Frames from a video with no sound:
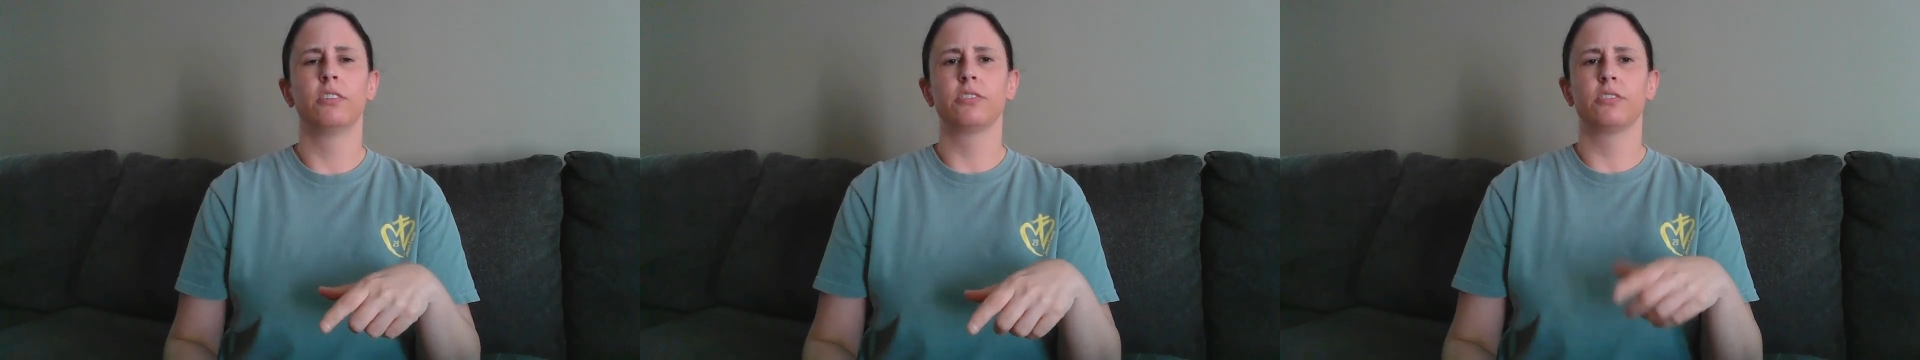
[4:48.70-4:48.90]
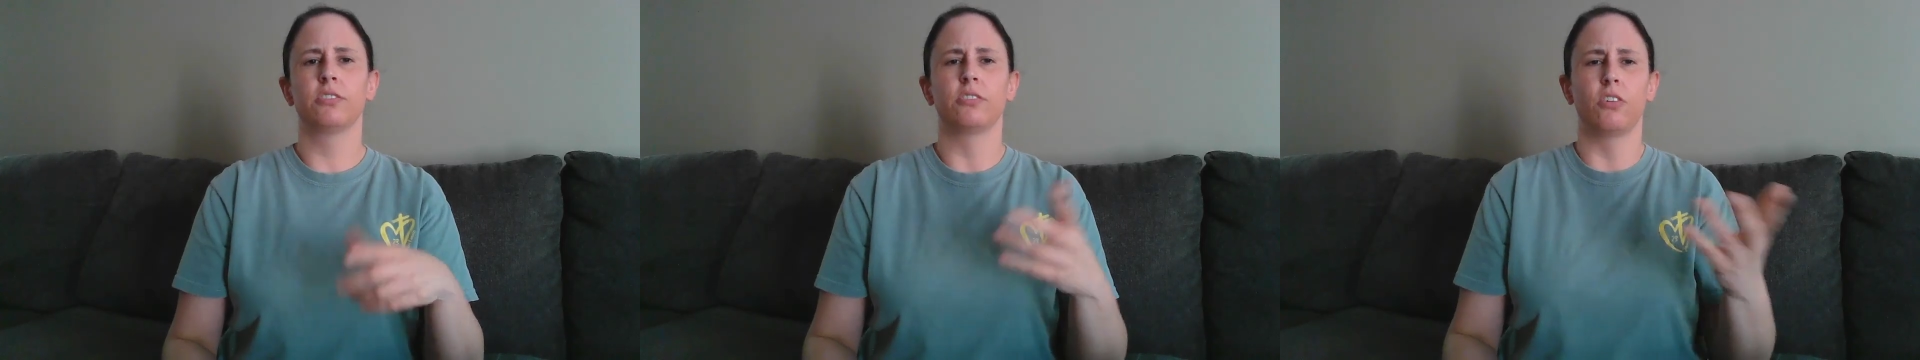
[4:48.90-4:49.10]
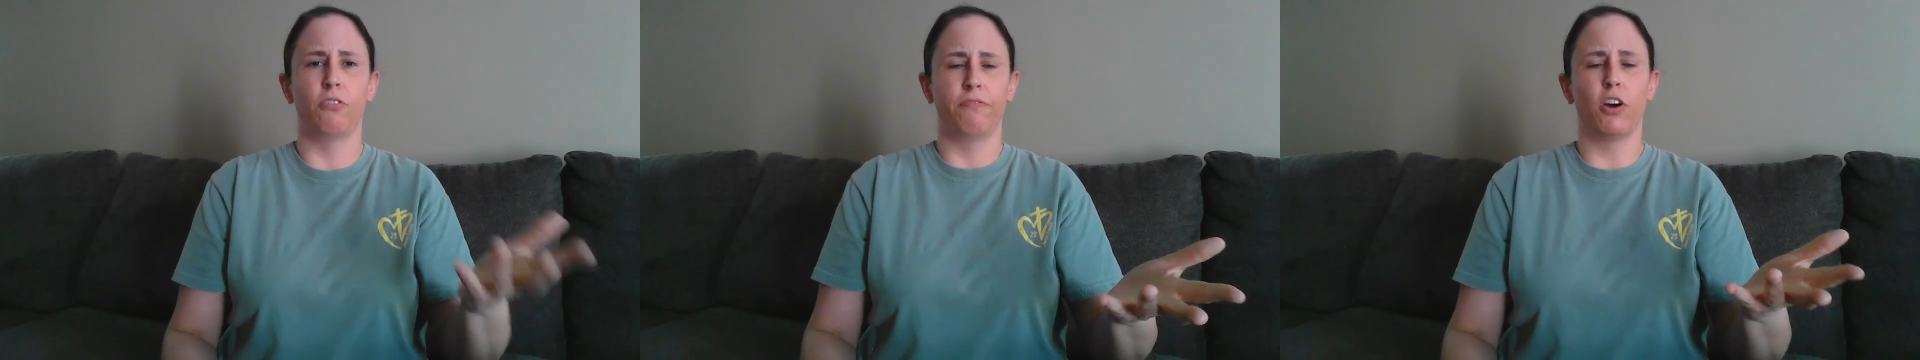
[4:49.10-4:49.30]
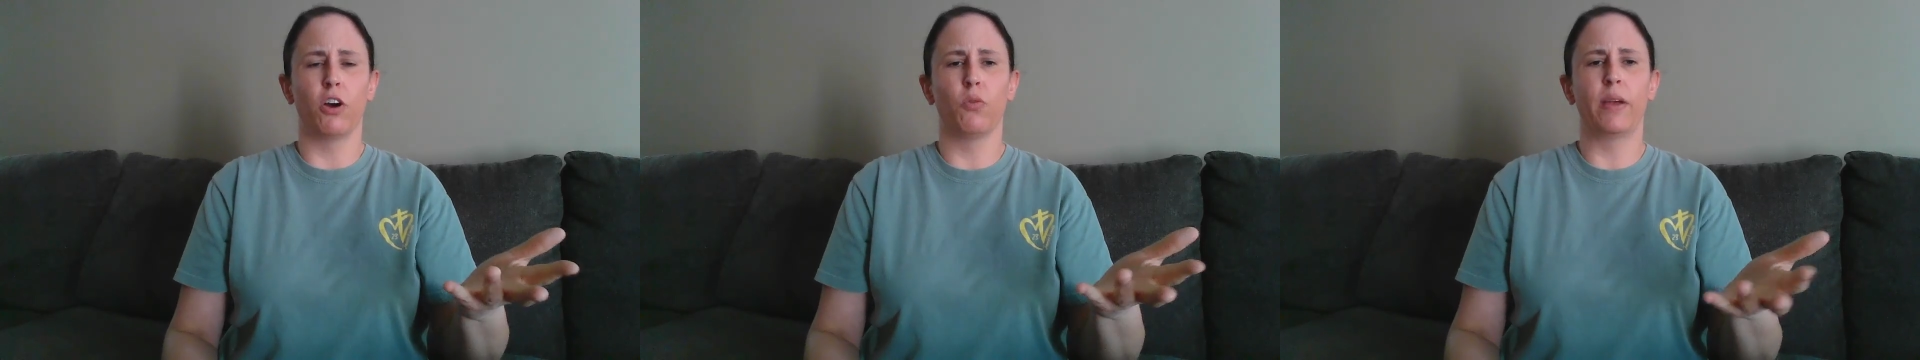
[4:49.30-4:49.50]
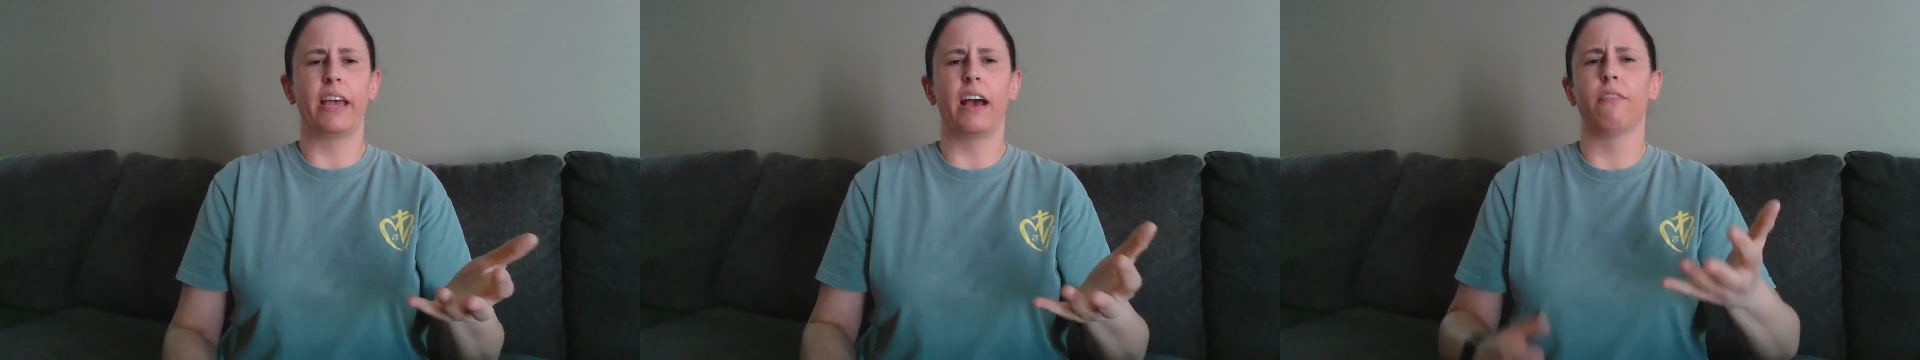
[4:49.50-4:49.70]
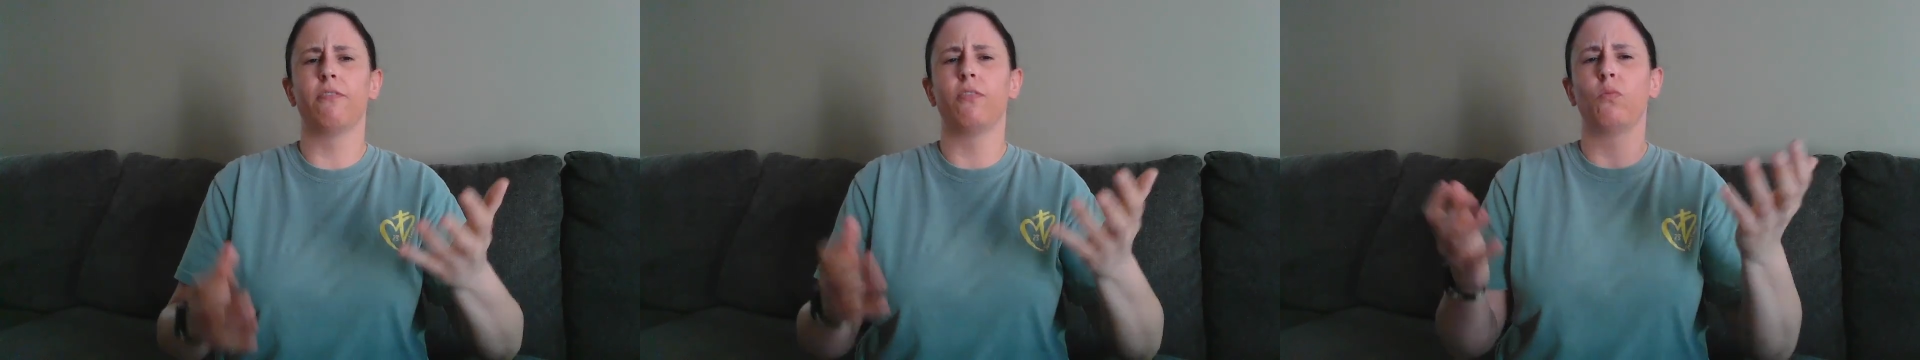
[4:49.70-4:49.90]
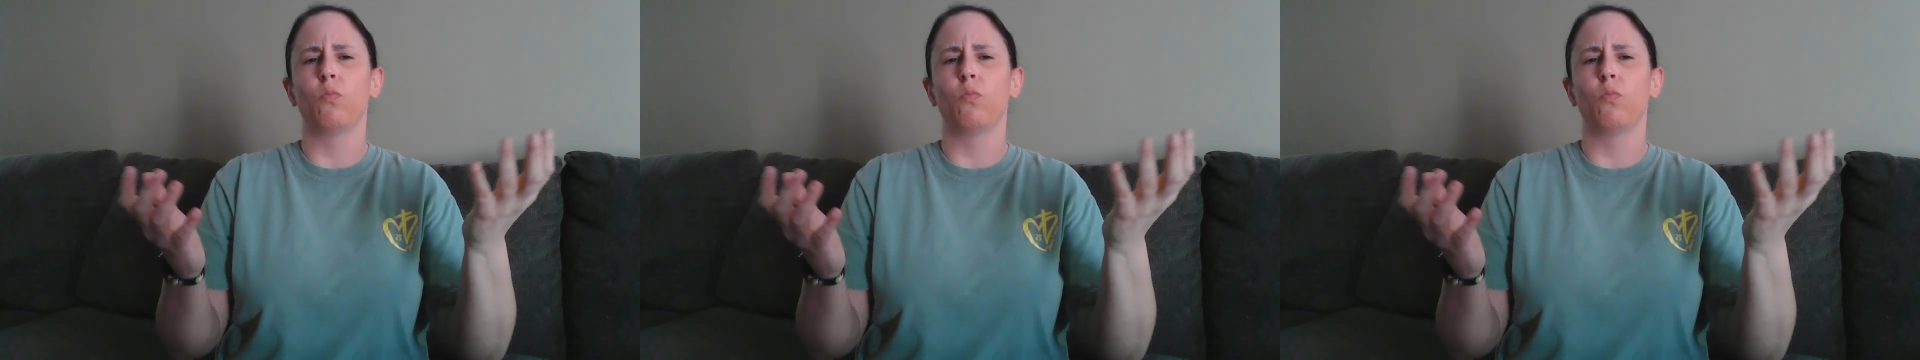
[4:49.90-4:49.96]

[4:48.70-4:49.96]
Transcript: So far we have